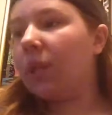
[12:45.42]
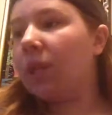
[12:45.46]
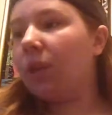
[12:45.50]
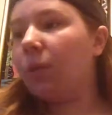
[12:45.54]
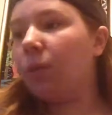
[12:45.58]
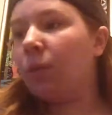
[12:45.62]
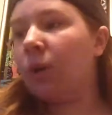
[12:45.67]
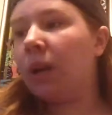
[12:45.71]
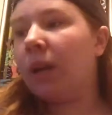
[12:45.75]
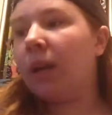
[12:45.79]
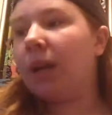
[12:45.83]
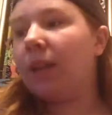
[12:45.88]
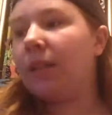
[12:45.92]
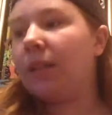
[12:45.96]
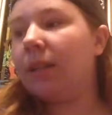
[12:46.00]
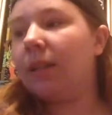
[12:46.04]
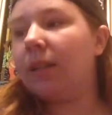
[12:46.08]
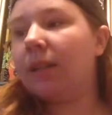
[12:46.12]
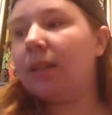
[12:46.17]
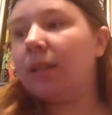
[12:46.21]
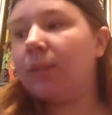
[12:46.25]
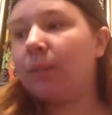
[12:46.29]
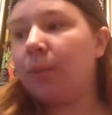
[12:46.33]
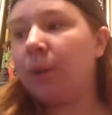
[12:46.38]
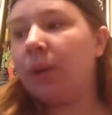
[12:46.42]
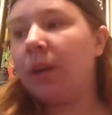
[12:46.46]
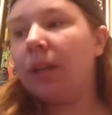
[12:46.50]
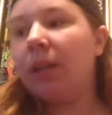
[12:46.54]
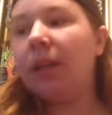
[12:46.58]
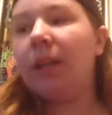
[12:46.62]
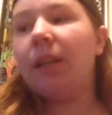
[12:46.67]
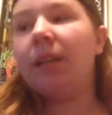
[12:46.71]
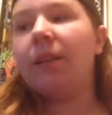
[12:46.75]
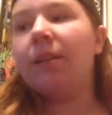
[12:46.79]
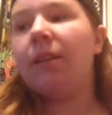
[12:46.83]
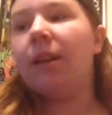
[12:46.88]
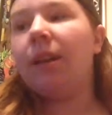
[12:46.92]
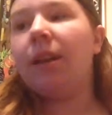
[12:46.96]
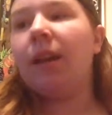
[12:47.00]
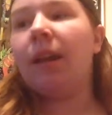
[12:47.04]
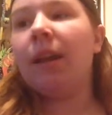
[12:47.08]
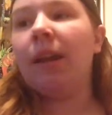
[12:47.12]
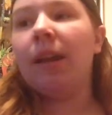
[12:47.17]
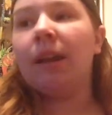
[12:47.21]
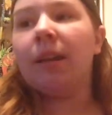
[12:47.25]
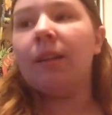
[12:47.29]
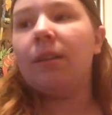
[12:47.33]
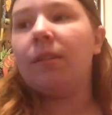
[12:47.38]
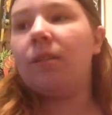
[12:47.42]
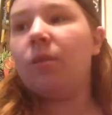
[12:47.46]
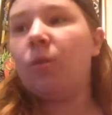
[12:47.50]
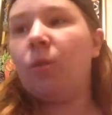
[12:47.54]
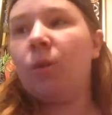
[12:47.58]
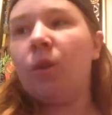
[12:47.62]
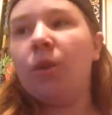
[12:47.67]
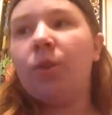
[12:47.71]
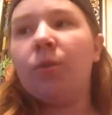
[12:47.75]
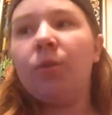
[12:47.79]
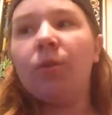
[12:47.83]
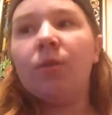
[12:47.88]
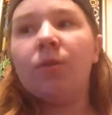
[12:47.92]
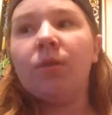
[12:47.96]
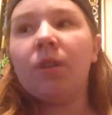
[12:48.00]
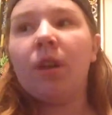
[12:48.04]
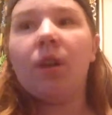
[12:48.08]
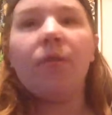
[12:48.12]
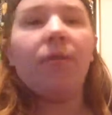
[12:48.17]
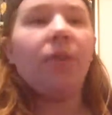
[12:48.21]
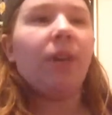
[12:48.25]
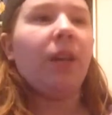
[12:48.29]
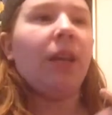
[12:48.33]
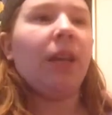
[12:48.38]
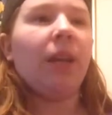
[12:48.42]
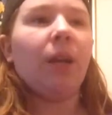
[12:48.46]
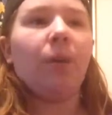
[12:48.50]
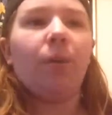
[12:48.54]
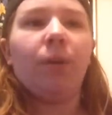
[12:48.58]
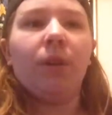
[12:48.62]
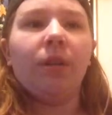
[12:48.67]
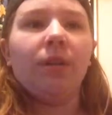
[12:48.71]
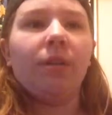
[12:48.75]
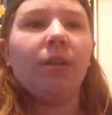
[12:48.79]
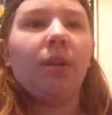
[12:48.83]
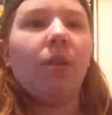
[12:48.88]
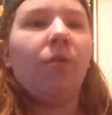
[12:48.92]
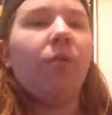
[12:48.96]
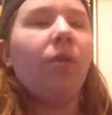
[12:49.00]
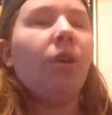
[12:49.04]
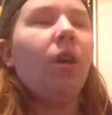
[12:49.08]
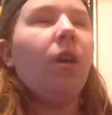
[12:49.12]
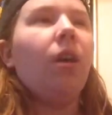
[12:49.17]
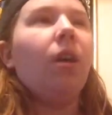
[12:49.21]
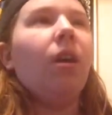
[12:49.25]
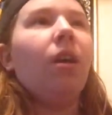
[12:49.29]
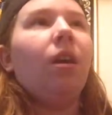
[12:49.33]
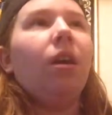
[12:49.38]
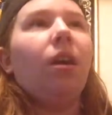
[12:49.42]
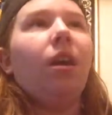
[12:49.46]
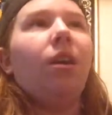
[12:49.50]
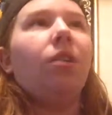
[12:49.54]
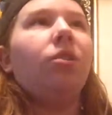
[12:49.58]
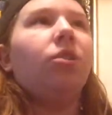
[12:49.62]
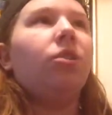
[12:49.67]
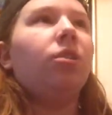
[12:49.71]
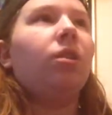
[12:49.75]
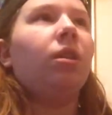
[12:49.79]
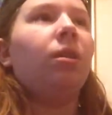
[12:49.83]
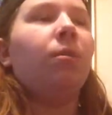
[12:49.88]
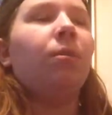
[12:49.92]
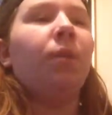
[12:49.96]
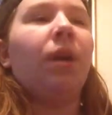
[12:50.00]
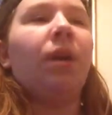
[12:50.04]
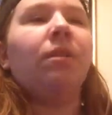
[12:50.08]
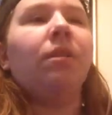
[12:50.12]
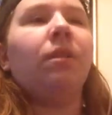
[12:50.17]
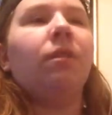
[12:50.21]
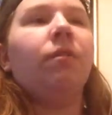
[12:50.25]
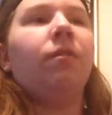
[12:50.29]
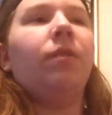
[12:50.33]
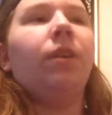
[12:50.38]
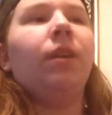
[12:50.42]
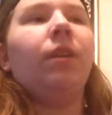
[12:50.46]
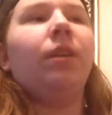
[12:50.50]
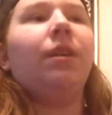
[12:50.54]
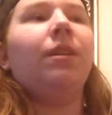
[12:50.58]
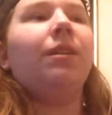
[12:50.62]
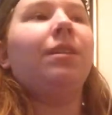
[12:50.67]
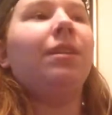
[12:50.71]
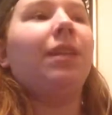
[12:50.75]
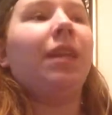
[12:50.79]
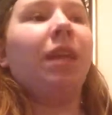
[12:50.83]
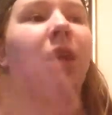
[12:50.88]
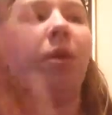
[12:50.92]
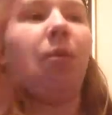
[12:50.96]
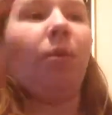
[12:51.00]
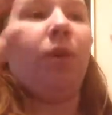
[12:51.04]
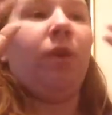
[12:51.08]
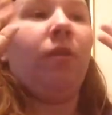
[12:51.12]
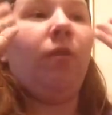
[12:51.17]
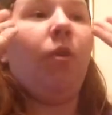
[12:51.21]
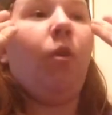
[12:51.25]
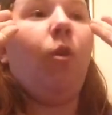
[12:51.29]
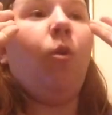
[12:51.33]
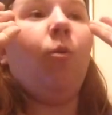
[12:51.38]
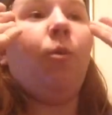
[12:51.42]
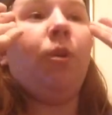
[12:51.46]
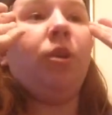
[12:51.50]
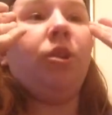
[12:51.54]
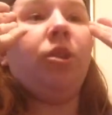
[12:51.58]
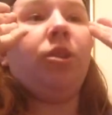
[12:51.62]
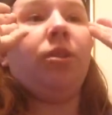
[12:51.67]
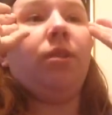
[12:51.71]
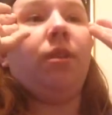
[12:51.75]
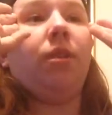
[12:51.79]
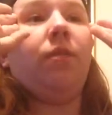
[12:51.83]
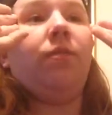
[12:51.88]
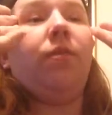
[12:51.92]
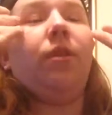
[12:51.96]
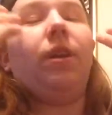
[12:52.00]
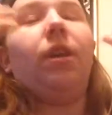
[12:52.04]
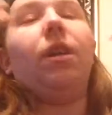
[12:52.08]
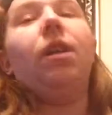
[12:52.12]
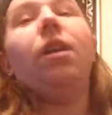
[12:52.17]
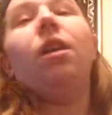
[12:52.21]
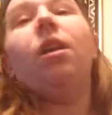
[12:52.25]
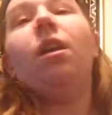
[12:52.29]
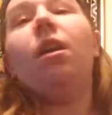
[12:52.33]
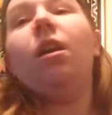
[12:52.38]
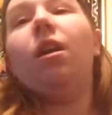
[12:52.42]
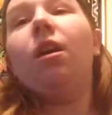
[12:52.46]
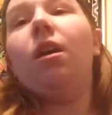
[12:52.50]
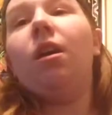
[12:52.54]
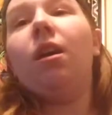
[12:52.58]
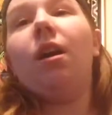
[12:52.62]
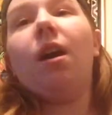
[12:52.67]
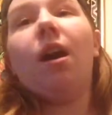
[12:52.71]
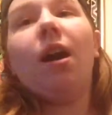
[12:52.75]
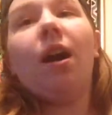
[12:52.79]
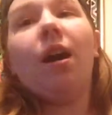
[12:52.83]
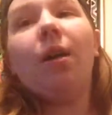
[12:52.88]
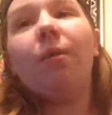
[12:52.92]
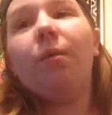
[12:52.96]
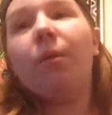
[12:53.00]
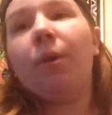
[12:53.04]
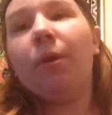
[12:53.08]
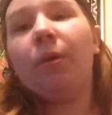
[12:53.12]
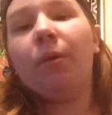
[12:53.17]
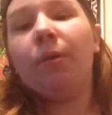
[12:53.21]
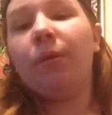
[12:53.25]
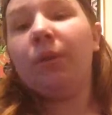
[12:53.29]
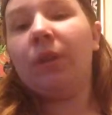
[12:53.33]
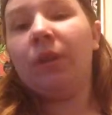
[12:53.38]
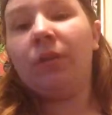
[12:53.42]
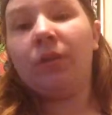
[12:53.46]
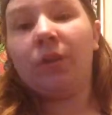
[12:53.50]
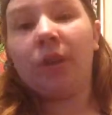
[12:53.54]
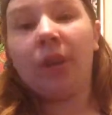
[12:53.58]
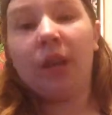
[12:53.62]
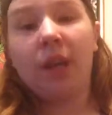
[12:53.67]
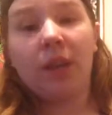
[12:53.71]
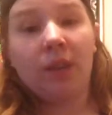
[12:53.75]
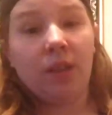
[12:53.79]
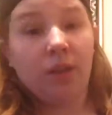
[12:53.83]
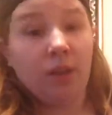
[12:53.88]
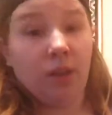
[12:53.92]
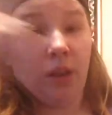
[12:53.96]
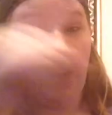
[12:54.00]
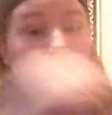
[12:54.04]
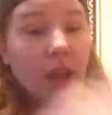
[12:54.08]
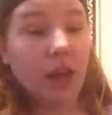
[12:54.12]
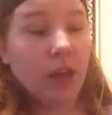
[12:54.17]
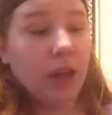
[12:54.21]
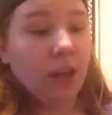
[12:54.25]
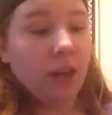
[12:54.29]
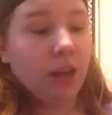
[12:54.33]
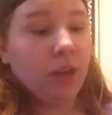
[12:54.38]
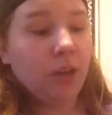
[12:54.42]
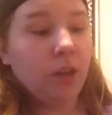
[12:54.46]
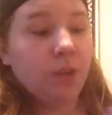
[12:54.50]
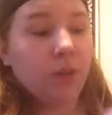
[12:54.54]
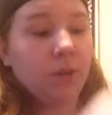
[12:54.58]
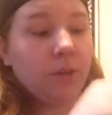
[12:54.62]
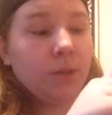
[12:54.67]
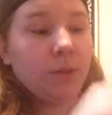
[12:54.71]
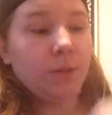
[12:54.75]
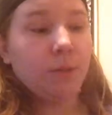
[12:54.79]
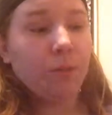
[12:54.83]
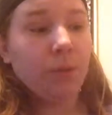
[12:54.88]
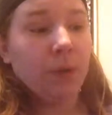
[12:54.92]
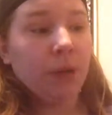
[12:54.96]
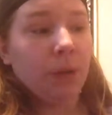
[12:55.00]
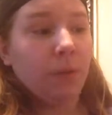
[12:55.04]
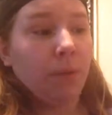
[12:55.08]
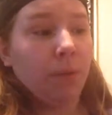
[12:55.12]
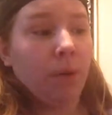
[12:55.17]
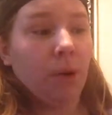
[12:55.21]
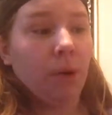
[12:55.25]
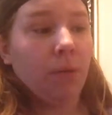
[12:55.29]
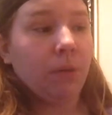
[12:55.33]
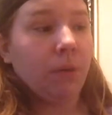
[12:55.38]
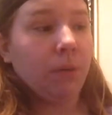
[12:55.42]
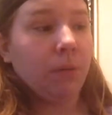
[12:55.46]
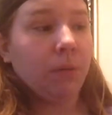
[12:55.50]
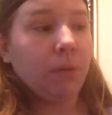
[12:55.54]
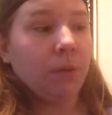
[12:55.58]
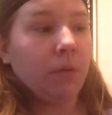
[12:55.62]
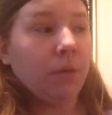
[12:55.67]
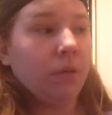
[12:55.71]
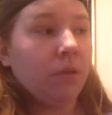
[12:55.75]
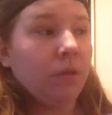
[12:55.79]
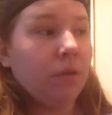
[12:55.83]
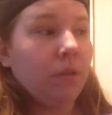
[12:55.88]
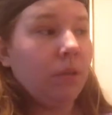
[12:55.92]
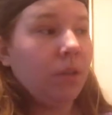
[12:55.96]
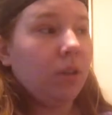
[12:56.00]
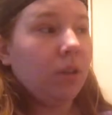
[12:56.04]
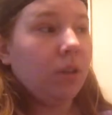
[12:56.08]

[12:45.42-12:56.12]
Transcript: when I get spring cleaning done and I get sorted through stuff and I get rid of stuff, it's just an amazing feeling to get rid of a whole bunch of stuff that I probably will never either A, use, B, probably will